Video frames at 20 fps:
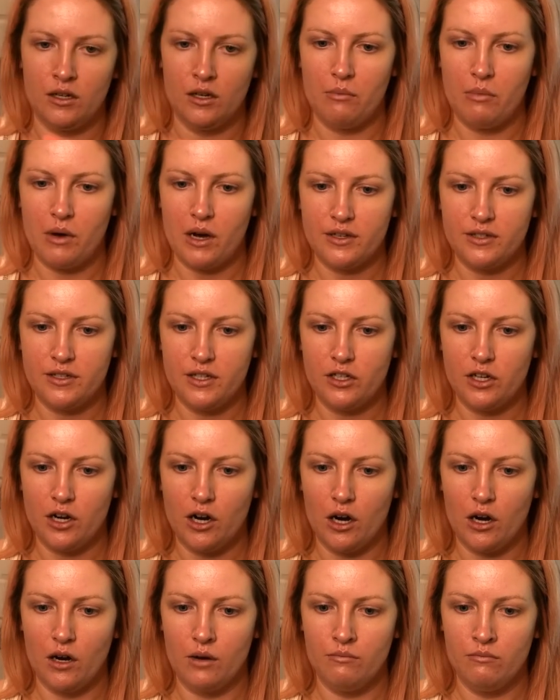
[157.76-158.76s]

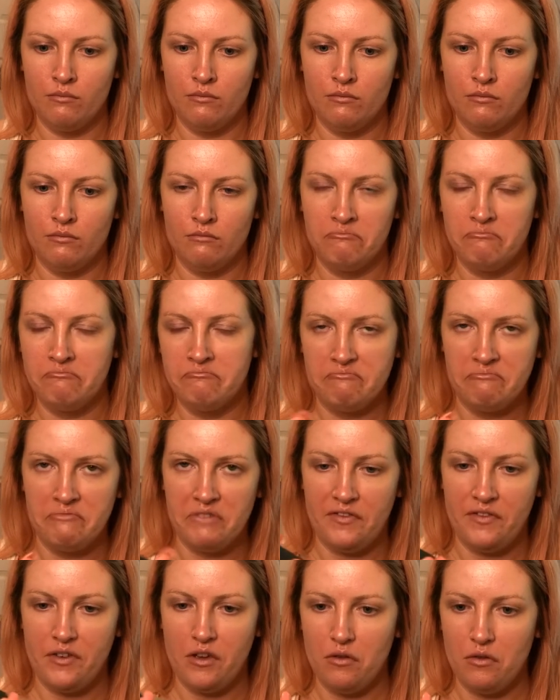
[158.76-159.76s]
BoxyCharm
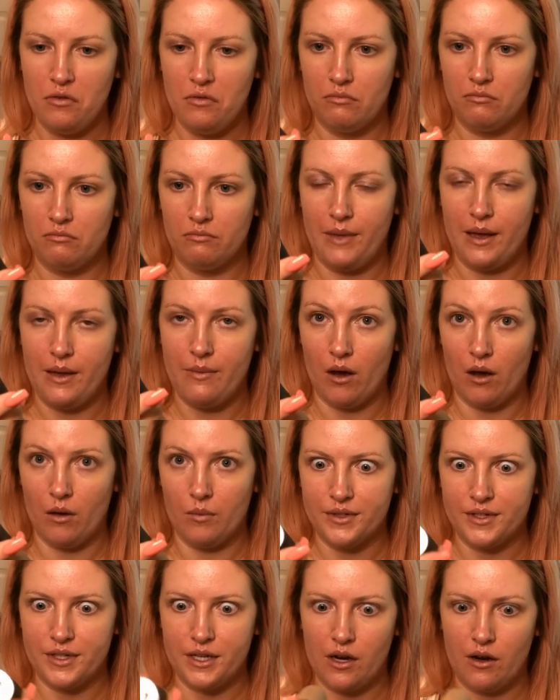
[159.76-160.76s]
a few, maybe
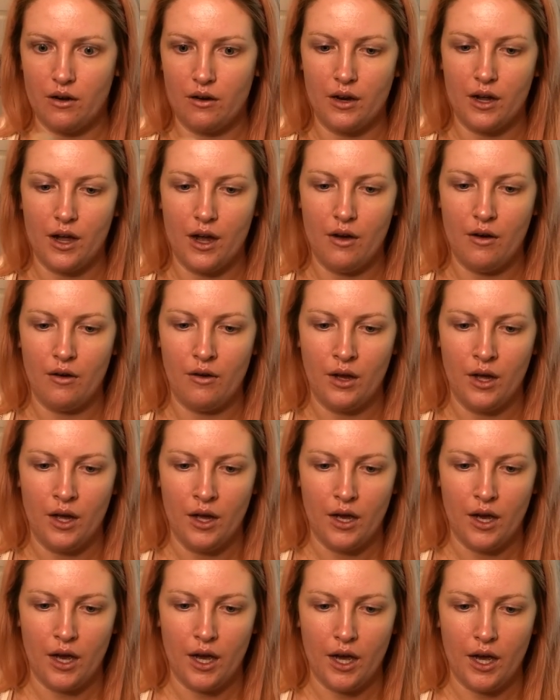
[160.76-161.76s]
almost a year ago,
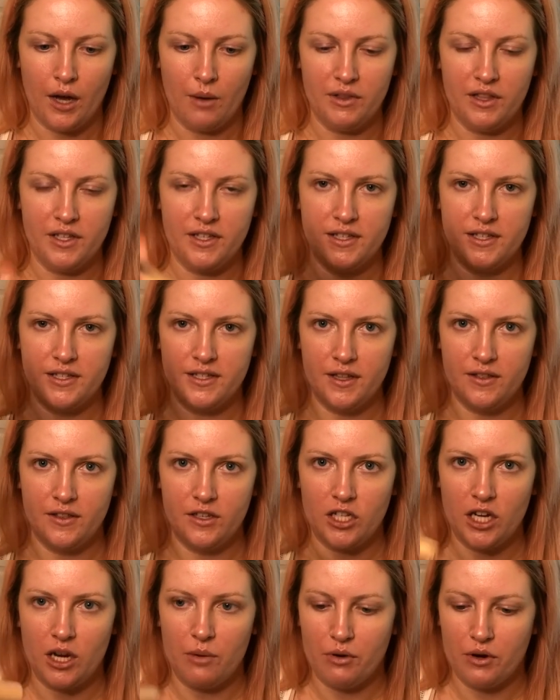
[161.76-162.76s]
but this is in the
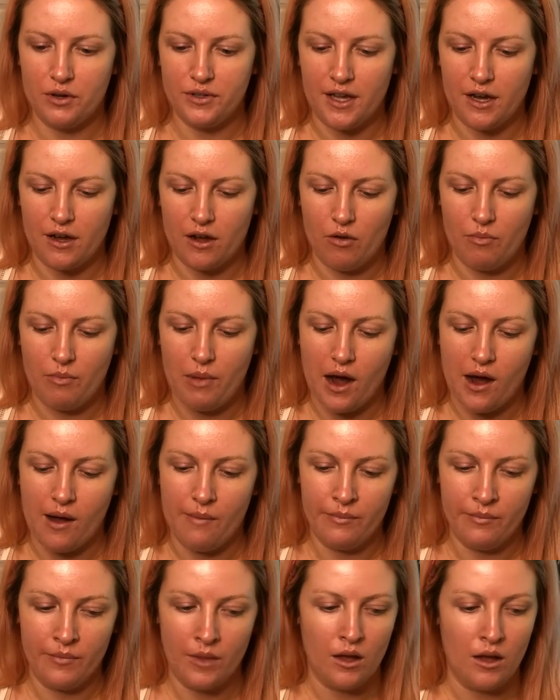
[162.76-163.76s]
shade Prosecco Pop.
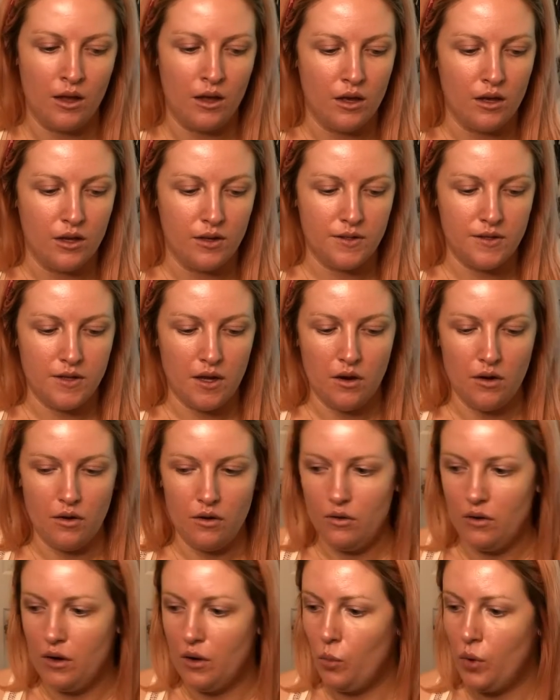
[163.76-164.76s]

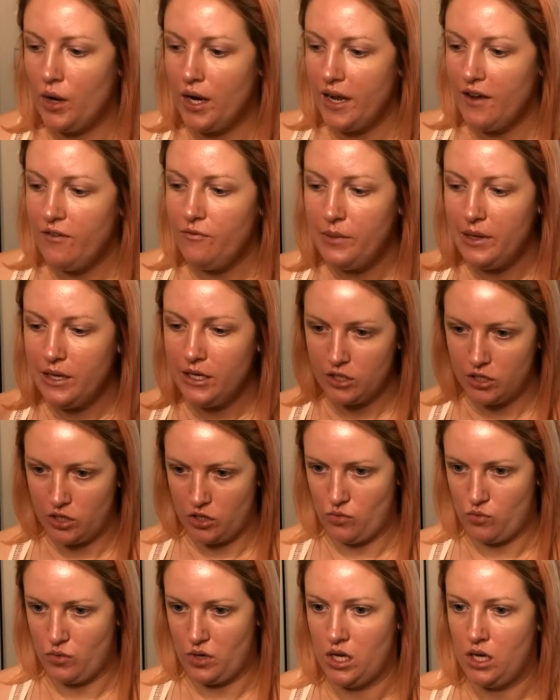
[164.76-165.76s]
So what I've been
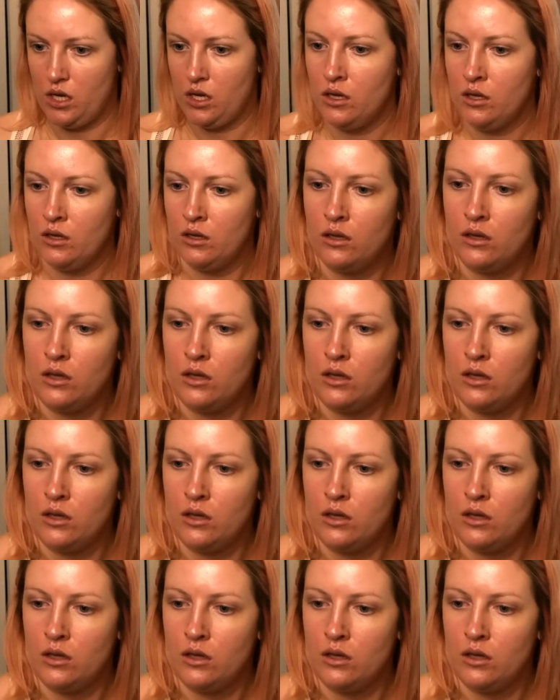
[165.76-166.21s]
doing